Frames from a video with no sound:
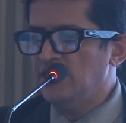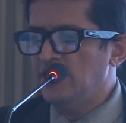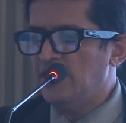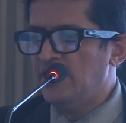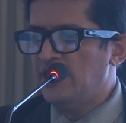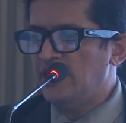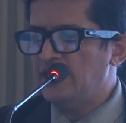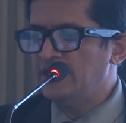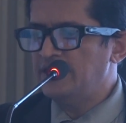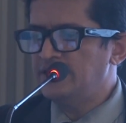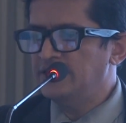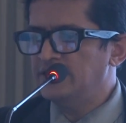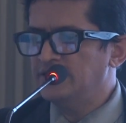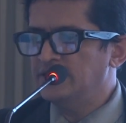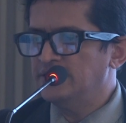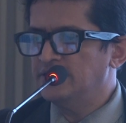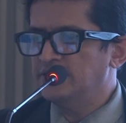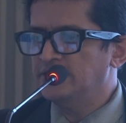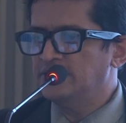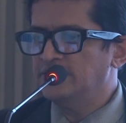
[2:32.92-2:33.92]
And
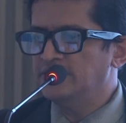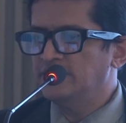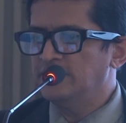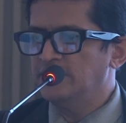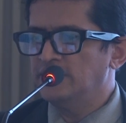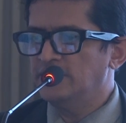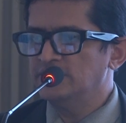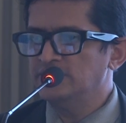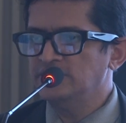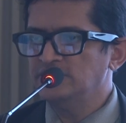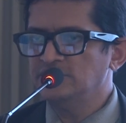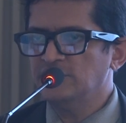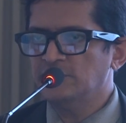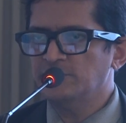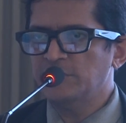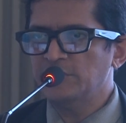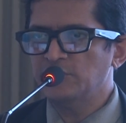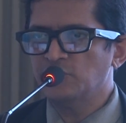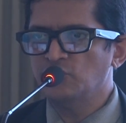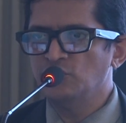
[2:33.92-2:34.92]
these are
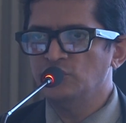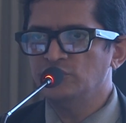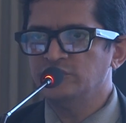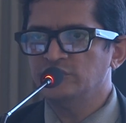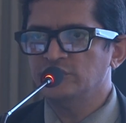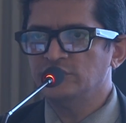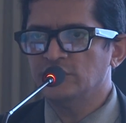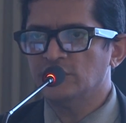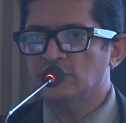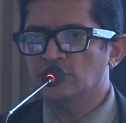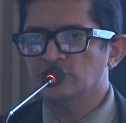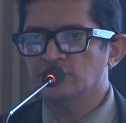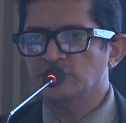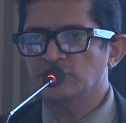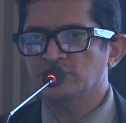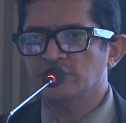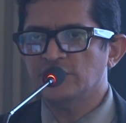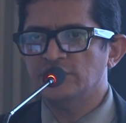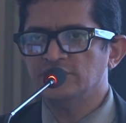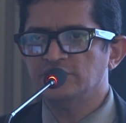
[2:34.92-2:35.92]
my roles in the Council
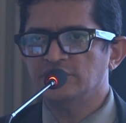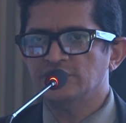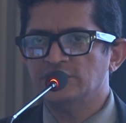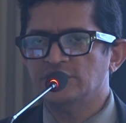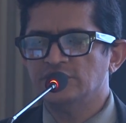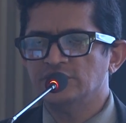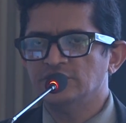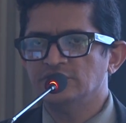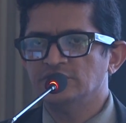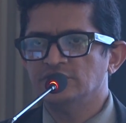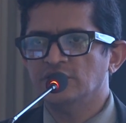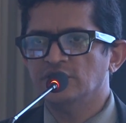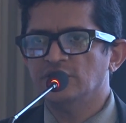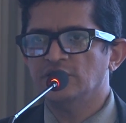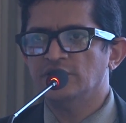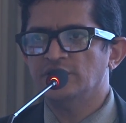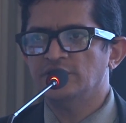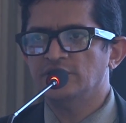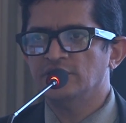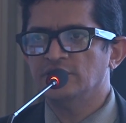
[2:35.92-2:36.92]
of Science Editors,
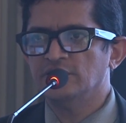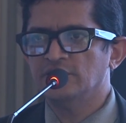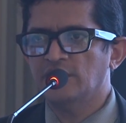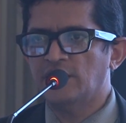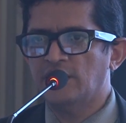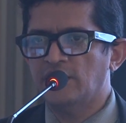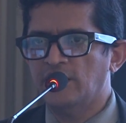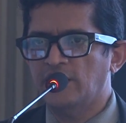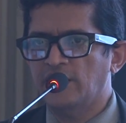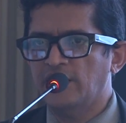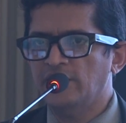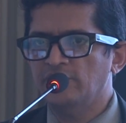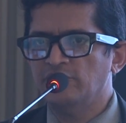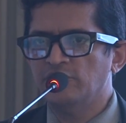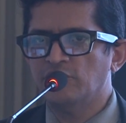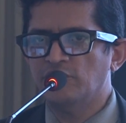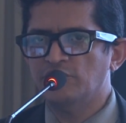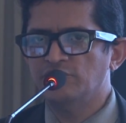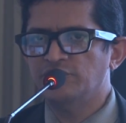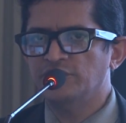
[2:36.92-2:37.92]
and I have a
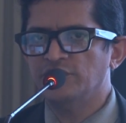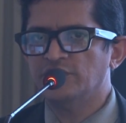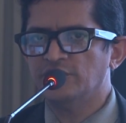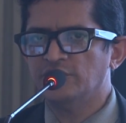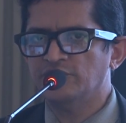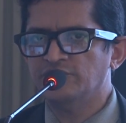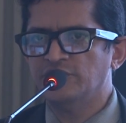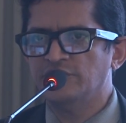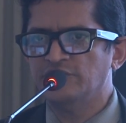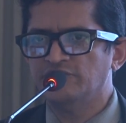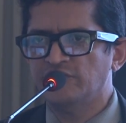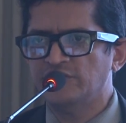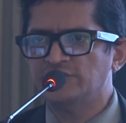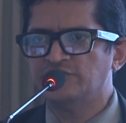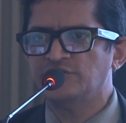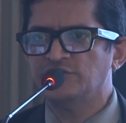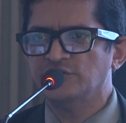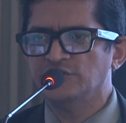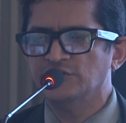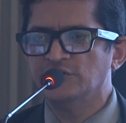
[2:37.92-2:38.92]
conflict of
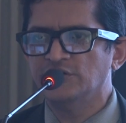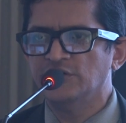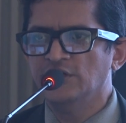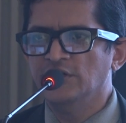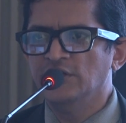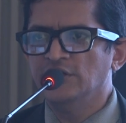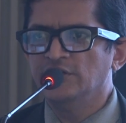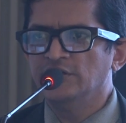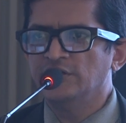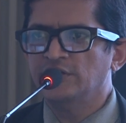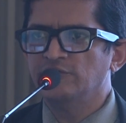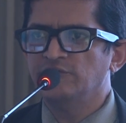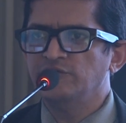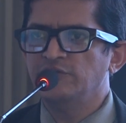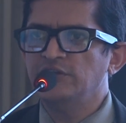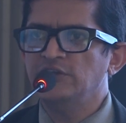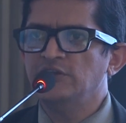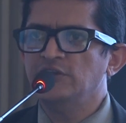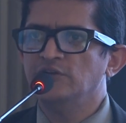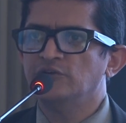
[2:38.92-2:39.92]
interest here that
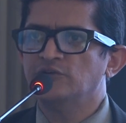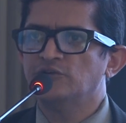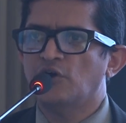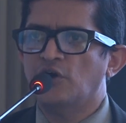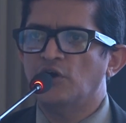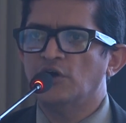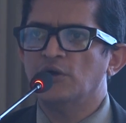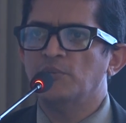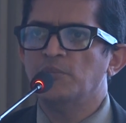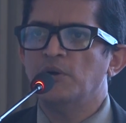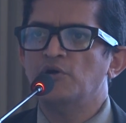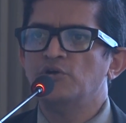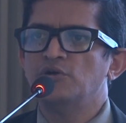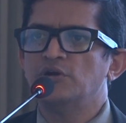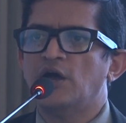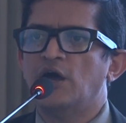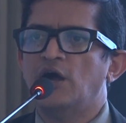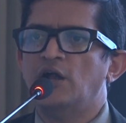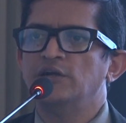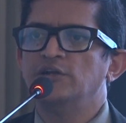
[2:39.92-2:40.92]
we talk
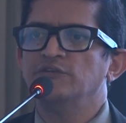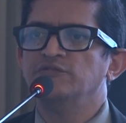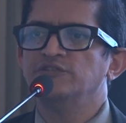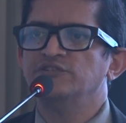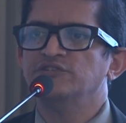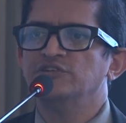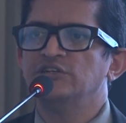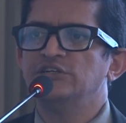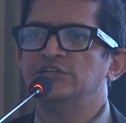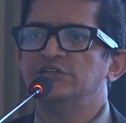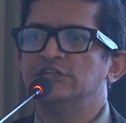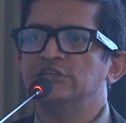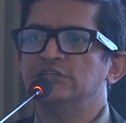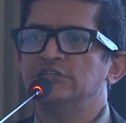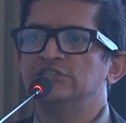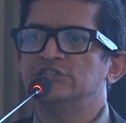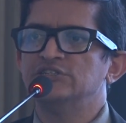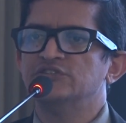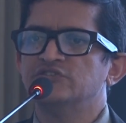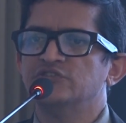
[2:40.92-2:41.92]
about artificial
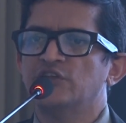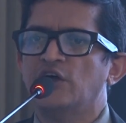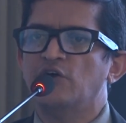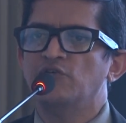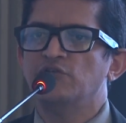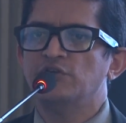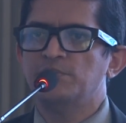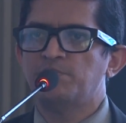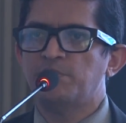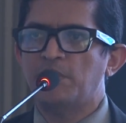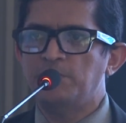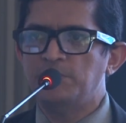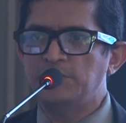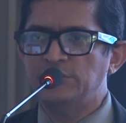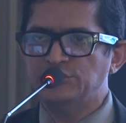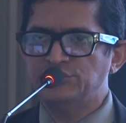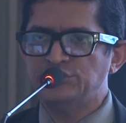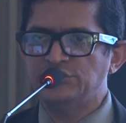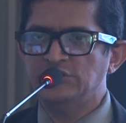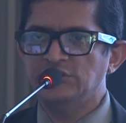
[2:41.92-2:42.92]
intelligence now in
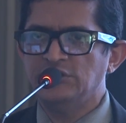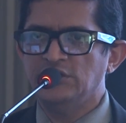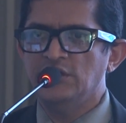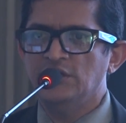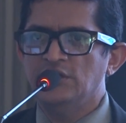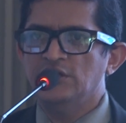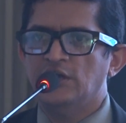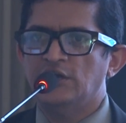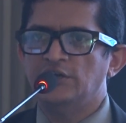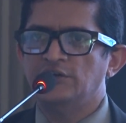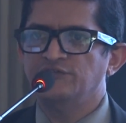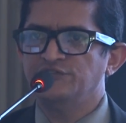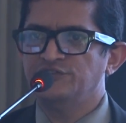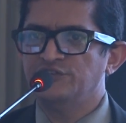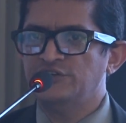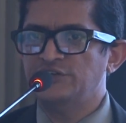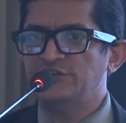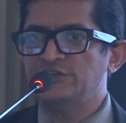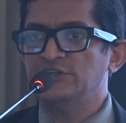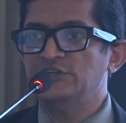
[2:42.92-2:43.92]
publishing,
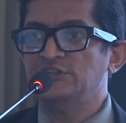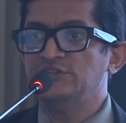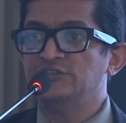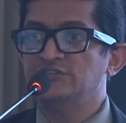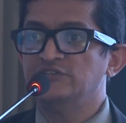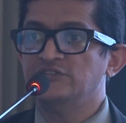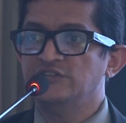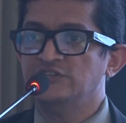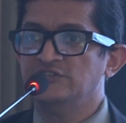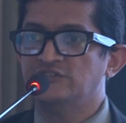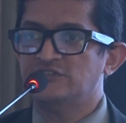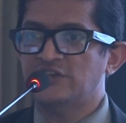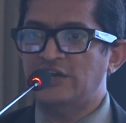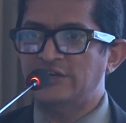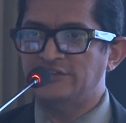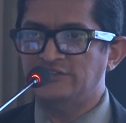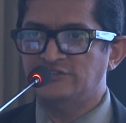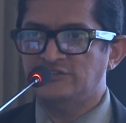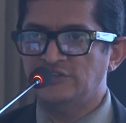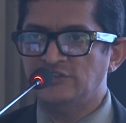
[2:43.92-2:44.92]
artificial intelligence in
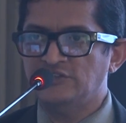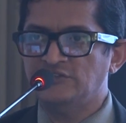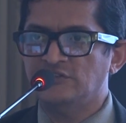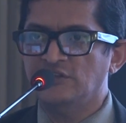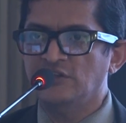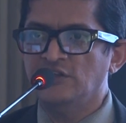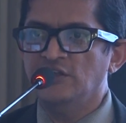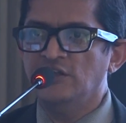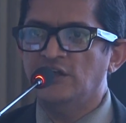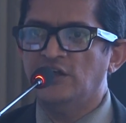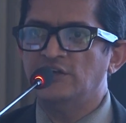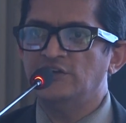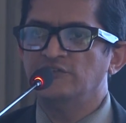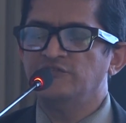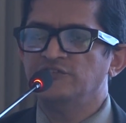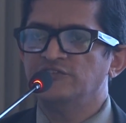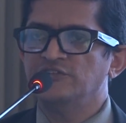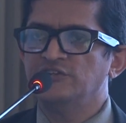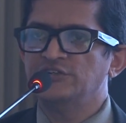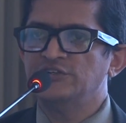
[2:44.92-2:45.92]
statistics,
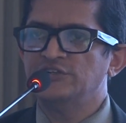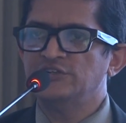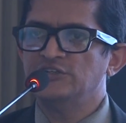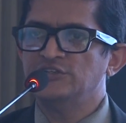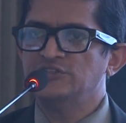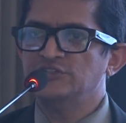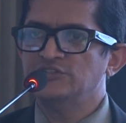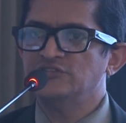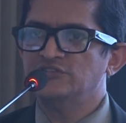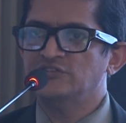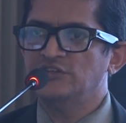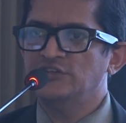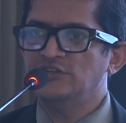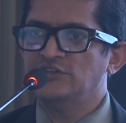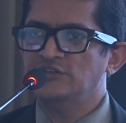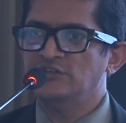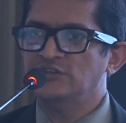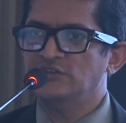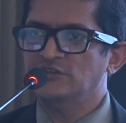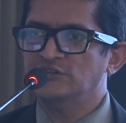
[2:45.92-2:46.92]
artificial intelligence
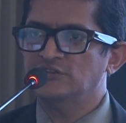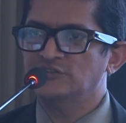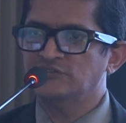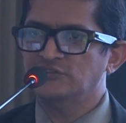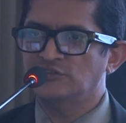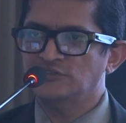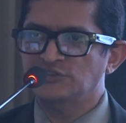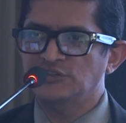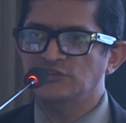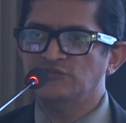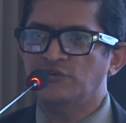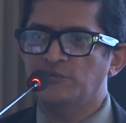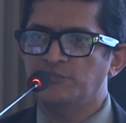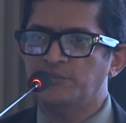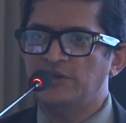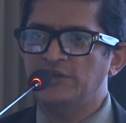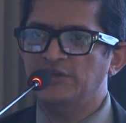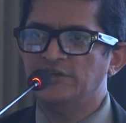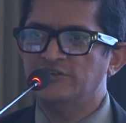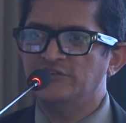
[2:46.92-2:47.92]
in searching for
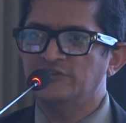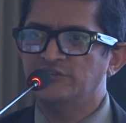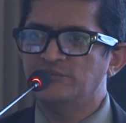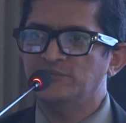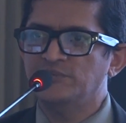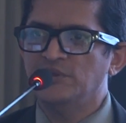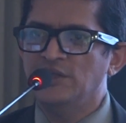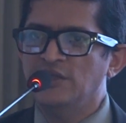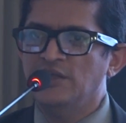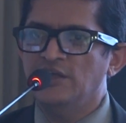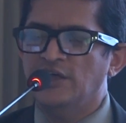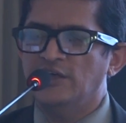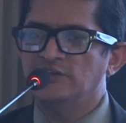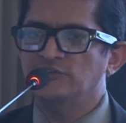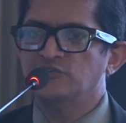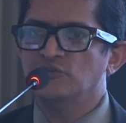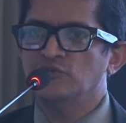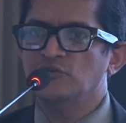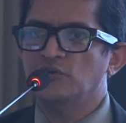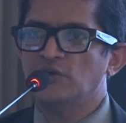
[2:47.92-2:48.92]
plagiarism.
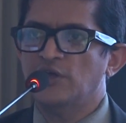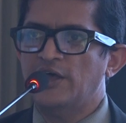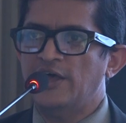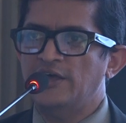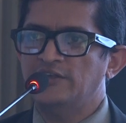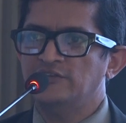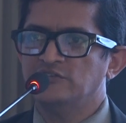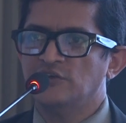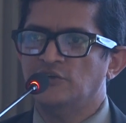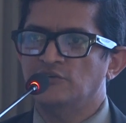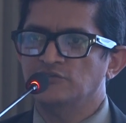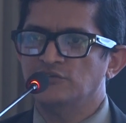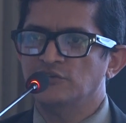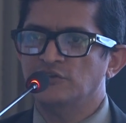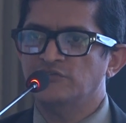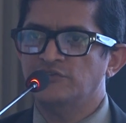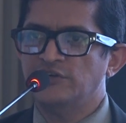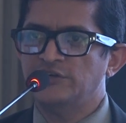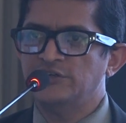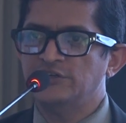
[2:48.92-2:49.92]
And so as Council
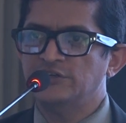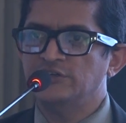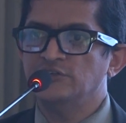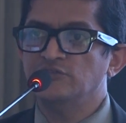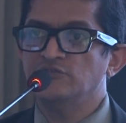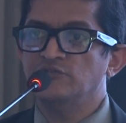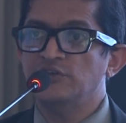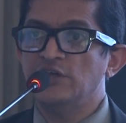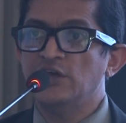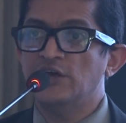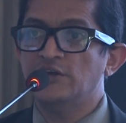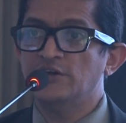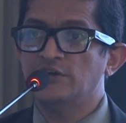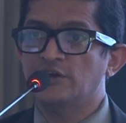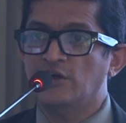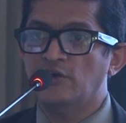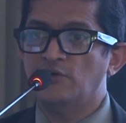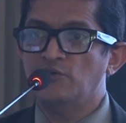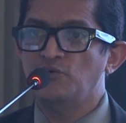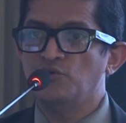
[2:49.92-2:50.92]
of Editors, we are
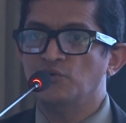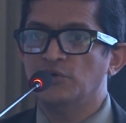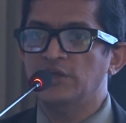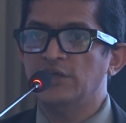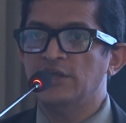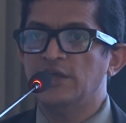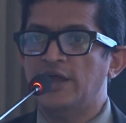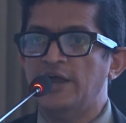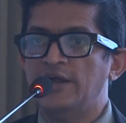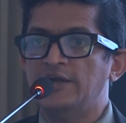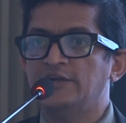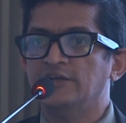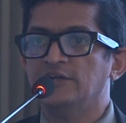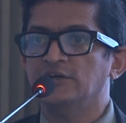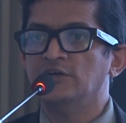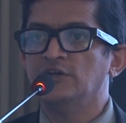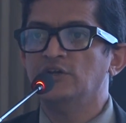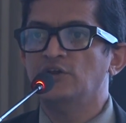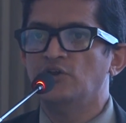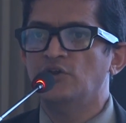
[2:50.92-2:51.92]
now looking at
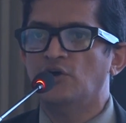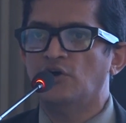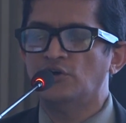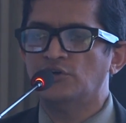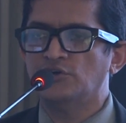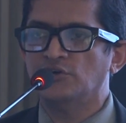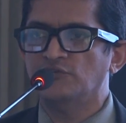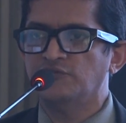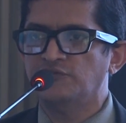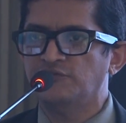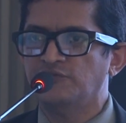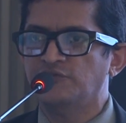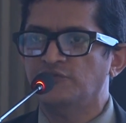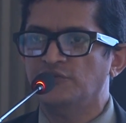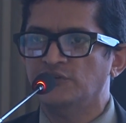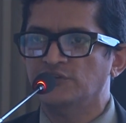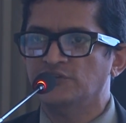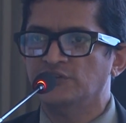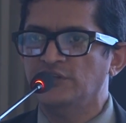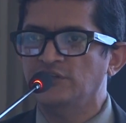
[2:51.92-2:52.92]
a lot
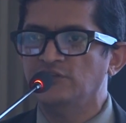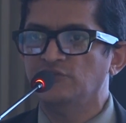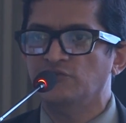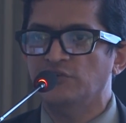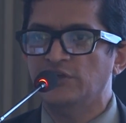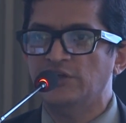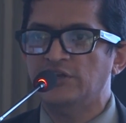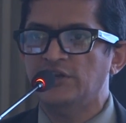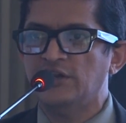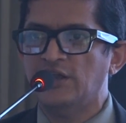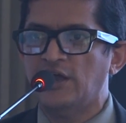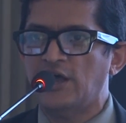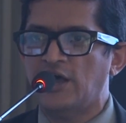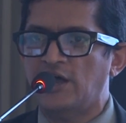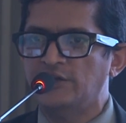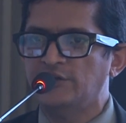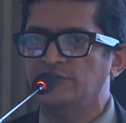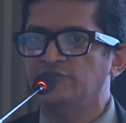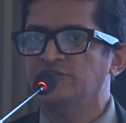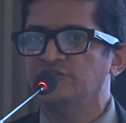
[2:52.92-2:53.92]
of things where
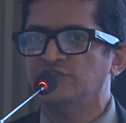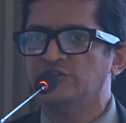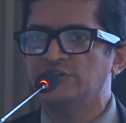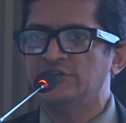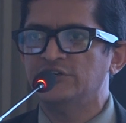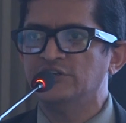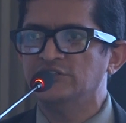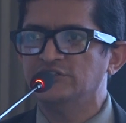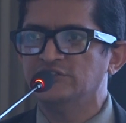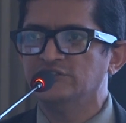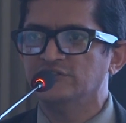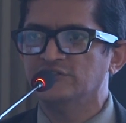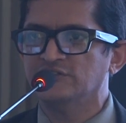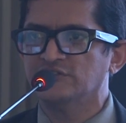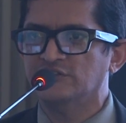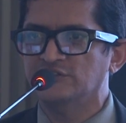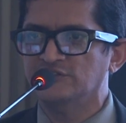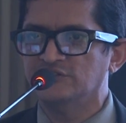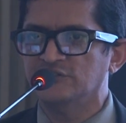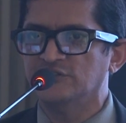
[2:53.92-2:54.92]
artificial intelligence is
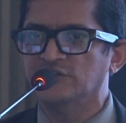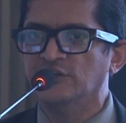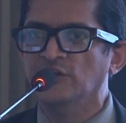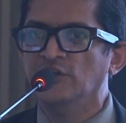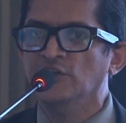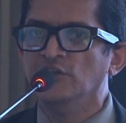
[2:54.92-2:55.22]
concerned.